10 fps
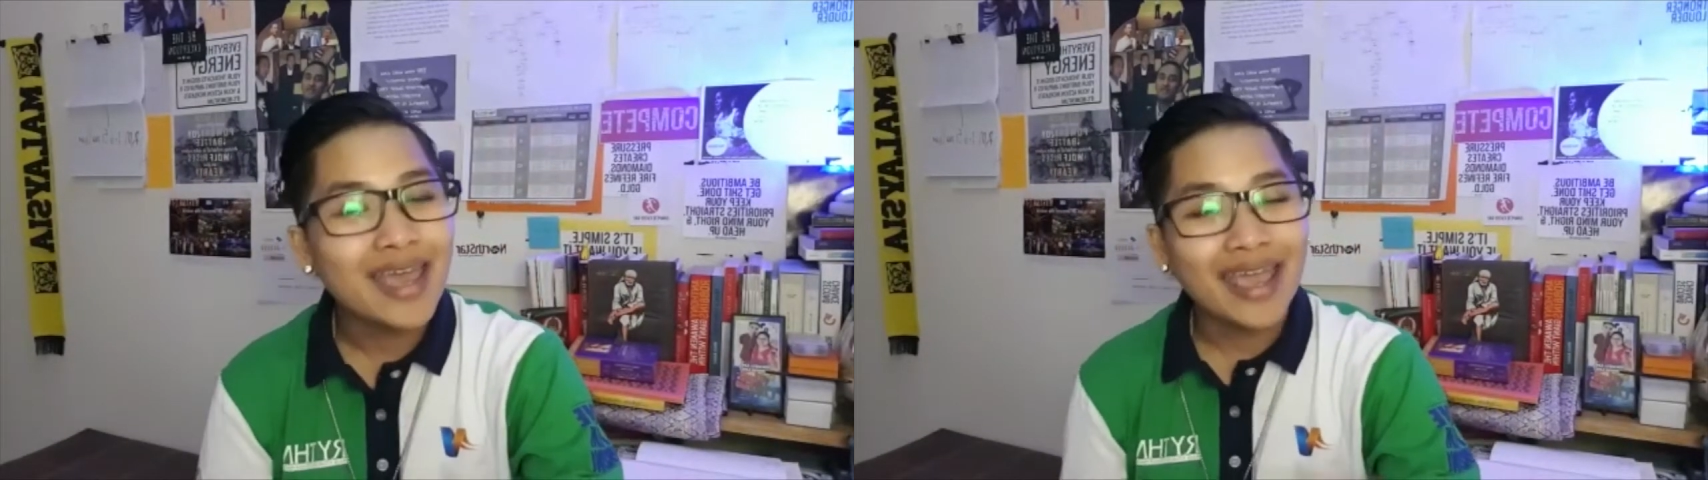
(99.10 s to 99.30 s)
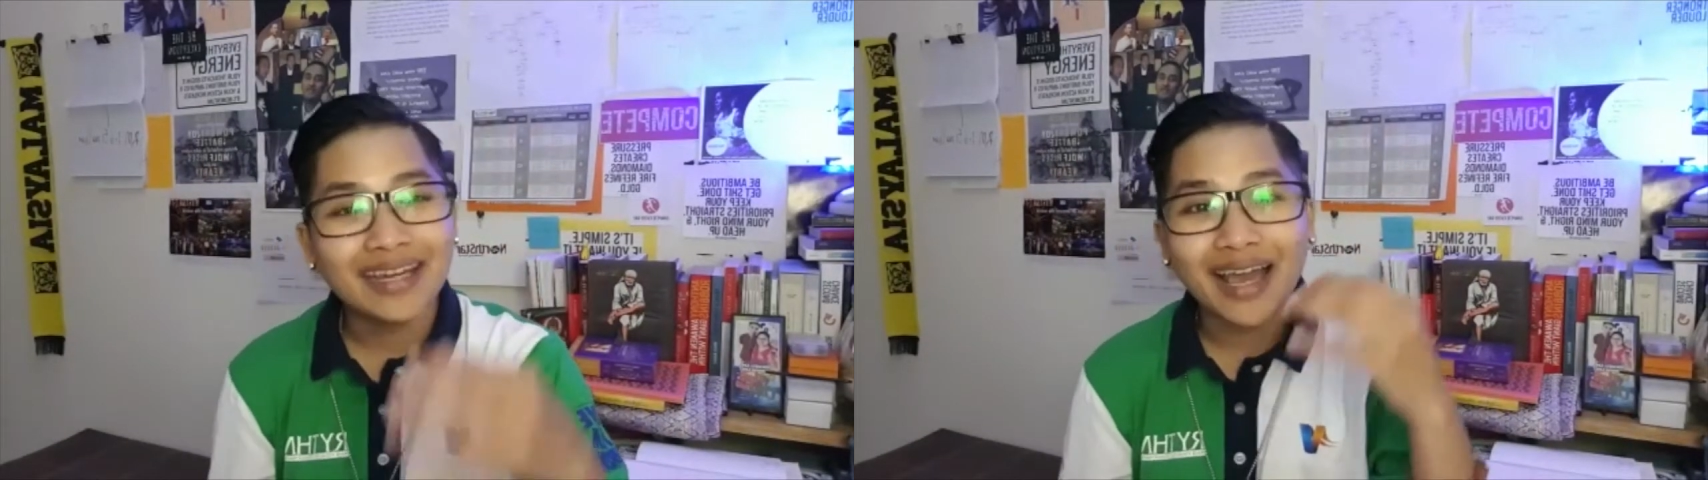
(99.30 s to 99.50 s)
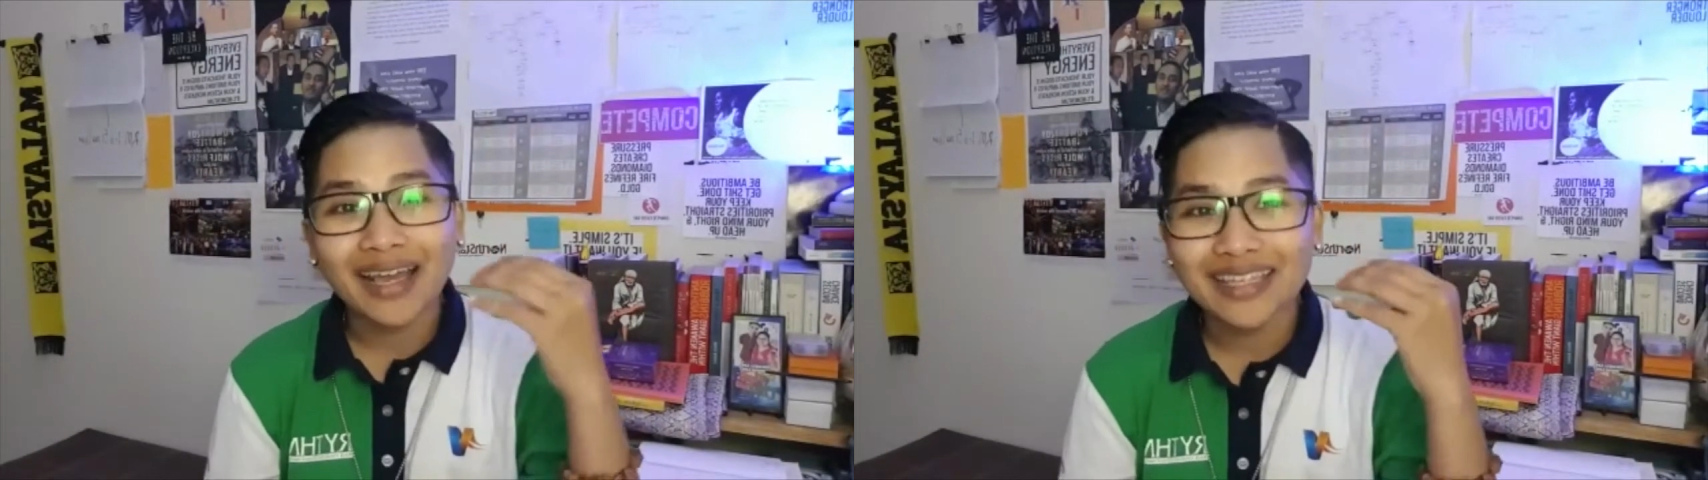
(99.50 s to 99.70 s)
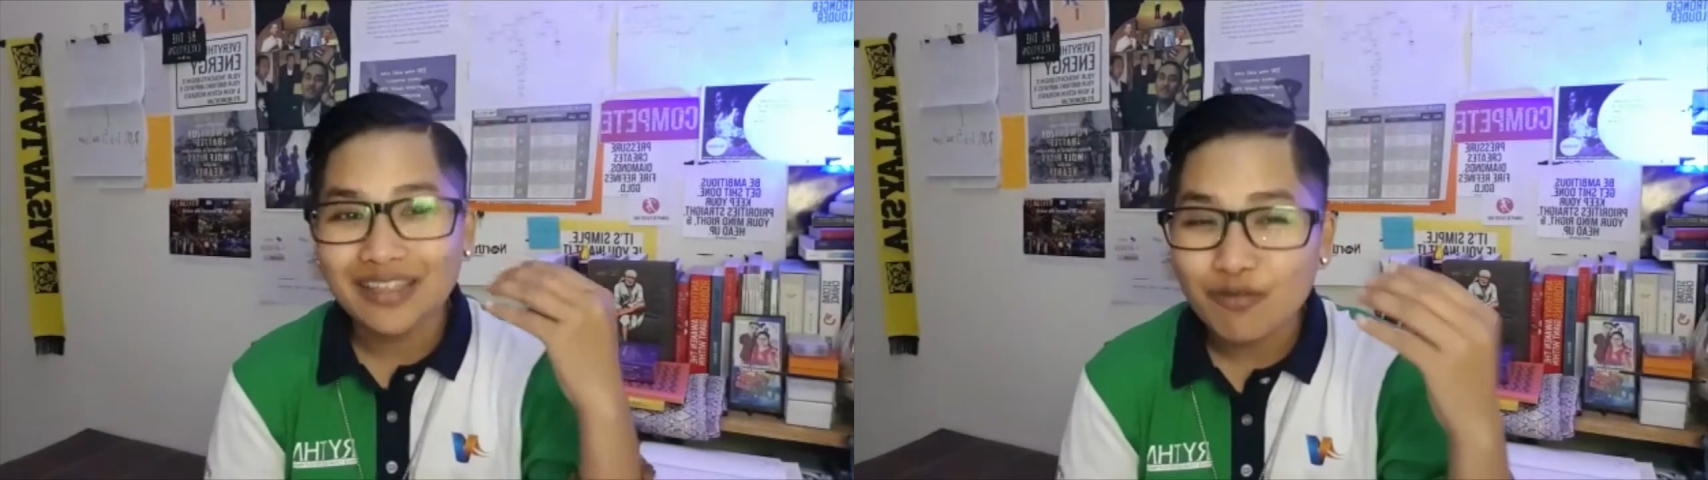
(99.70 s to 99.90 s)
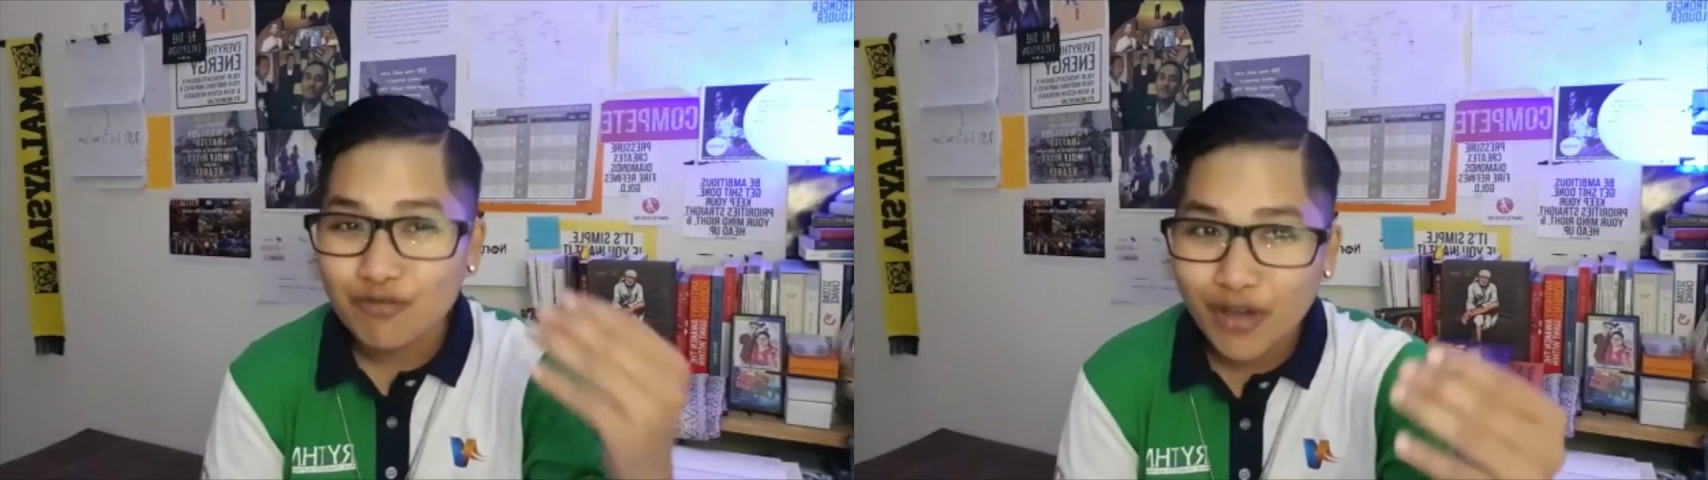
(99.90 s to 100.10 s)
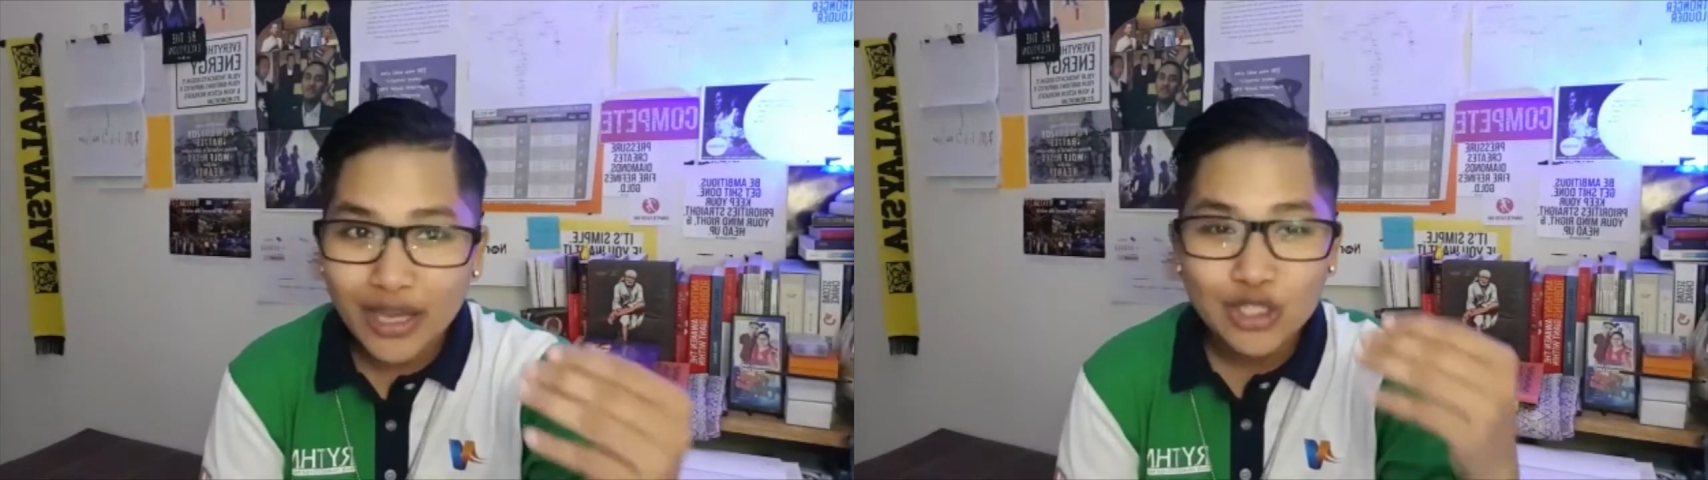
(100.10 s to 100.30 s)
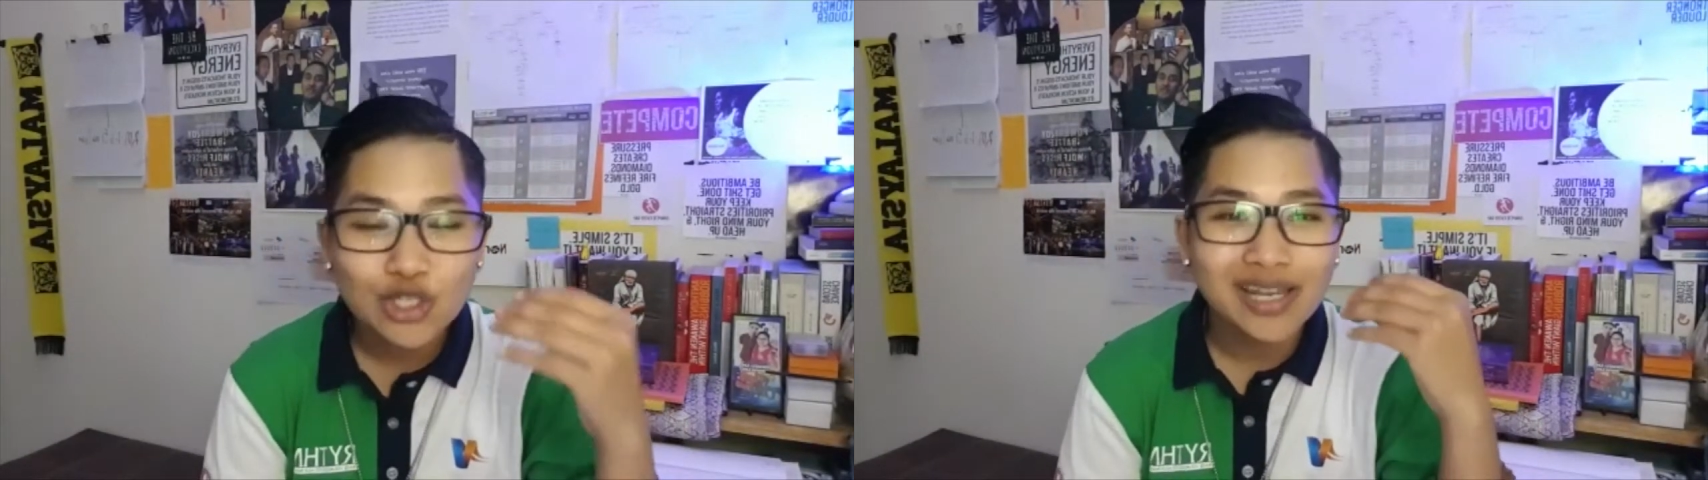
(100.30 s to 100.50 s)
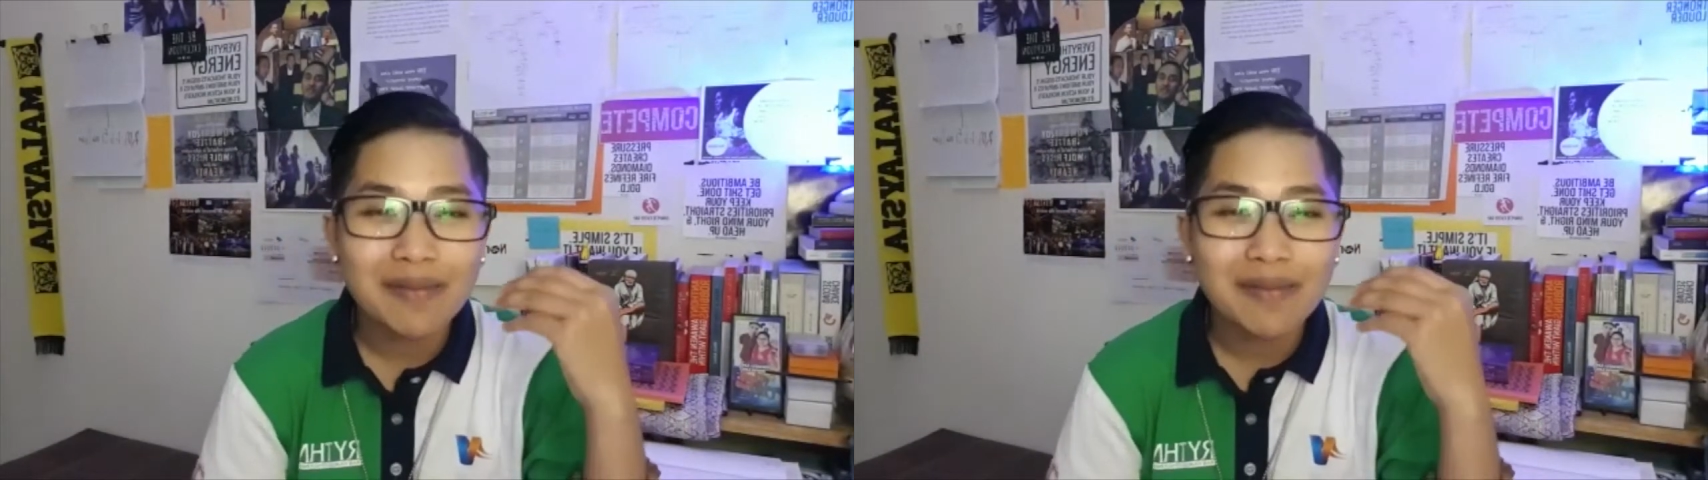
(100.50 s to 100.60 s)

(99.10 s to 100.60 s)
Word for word: And I eventually